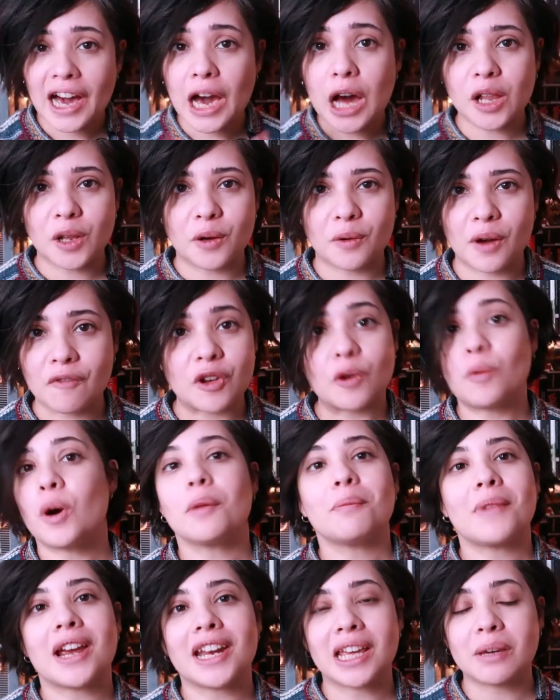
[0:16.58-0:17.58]
Hello
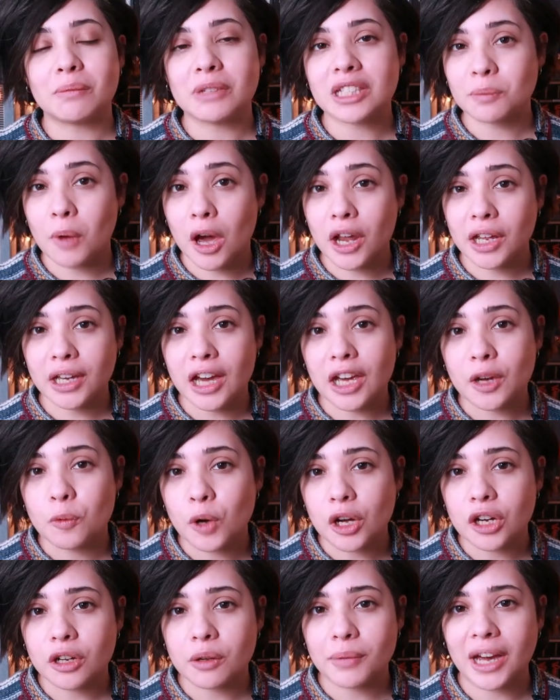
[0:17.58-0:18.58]
everyone, my name is Monica and
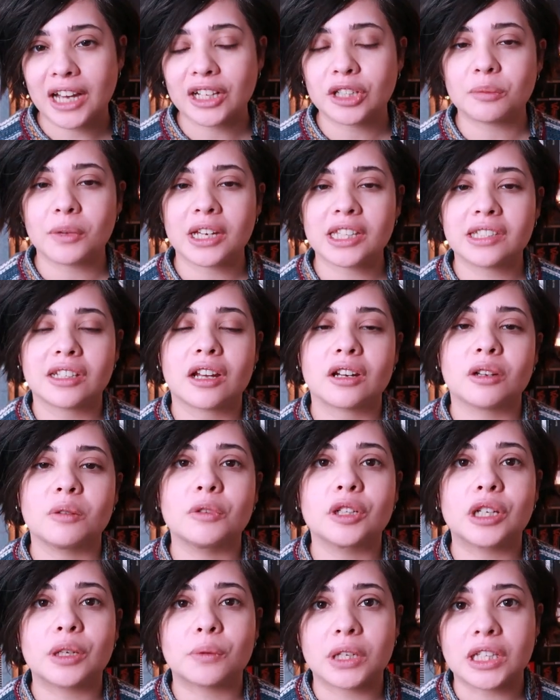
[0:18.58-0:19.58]
welcome back to my channel
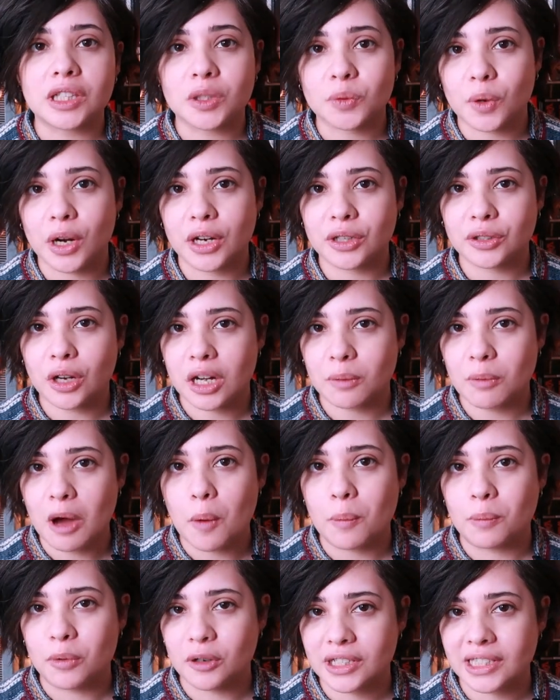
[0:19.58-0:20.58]
Mooni Reads, where I talk
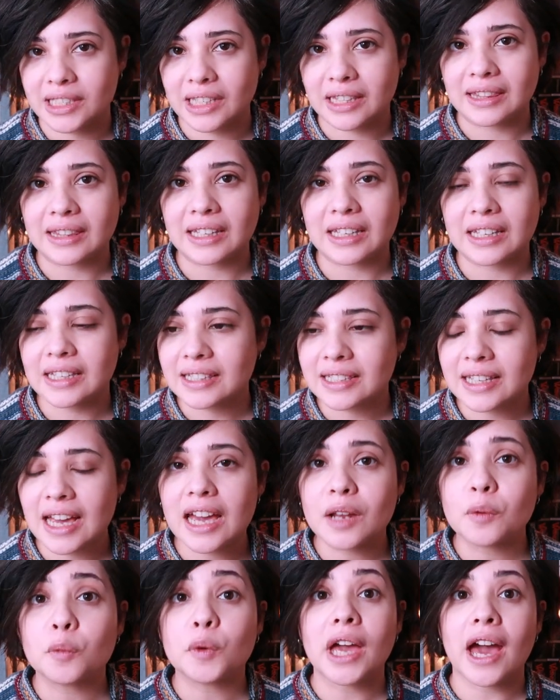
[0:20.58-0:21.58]
about books and things.
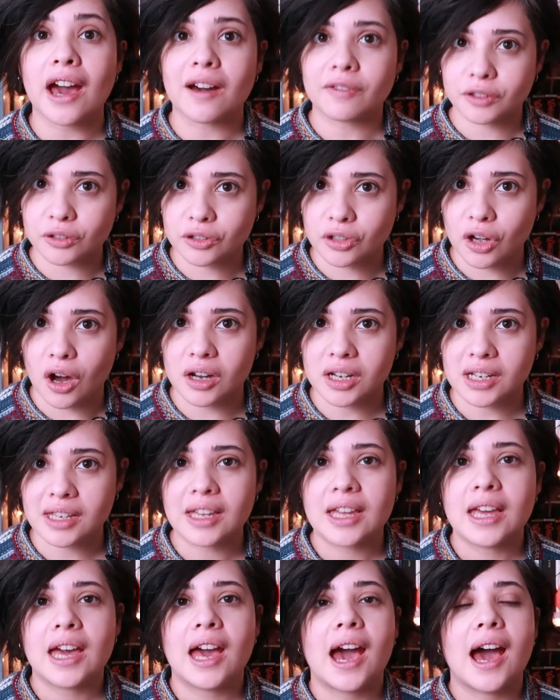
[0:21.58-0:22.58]
And we have to talk.
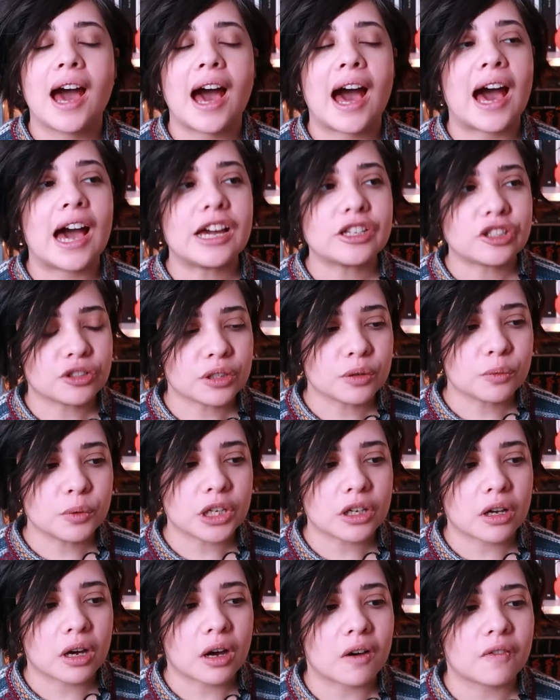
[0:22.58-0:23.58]
I took a
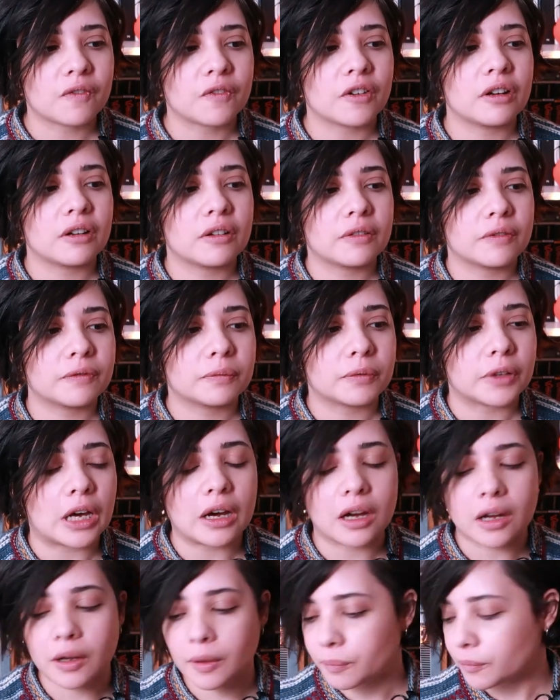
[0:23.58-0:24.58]
week off
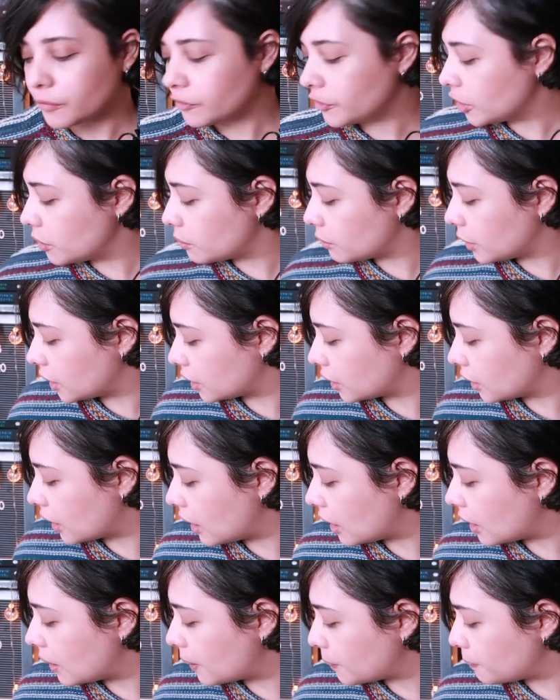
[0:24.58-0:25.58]
of filming
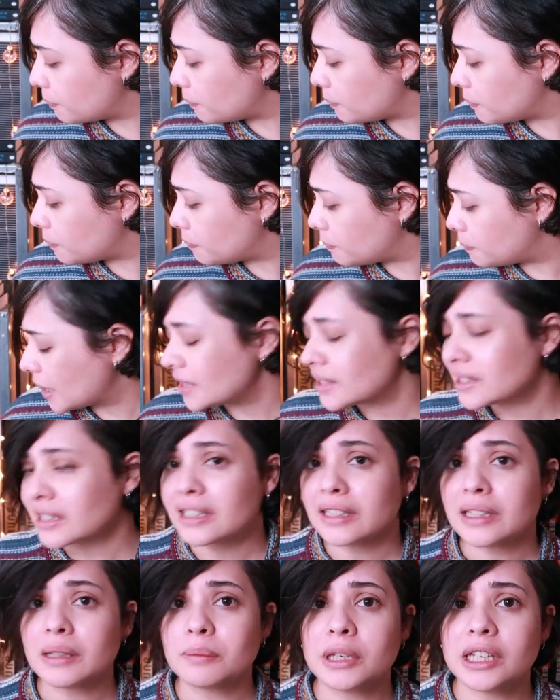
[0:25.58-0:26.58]

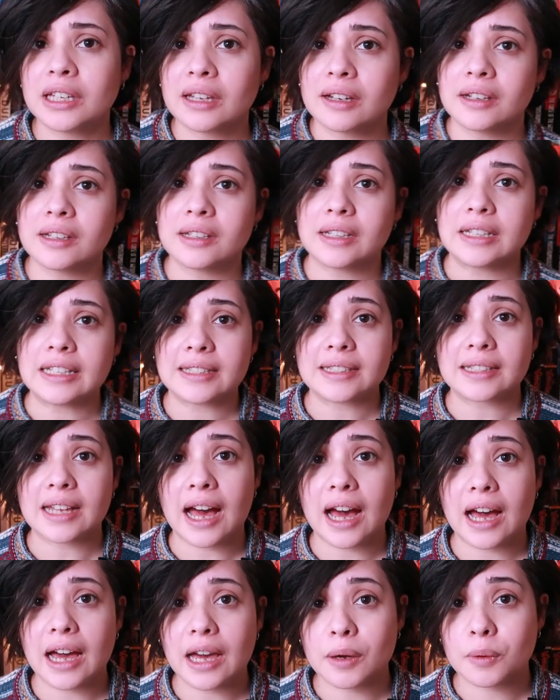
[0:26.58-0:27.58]
basically because
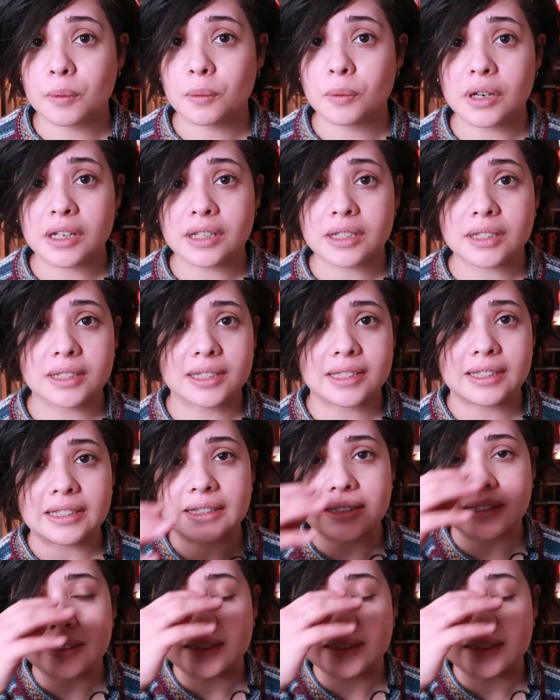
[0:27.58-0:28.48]
I was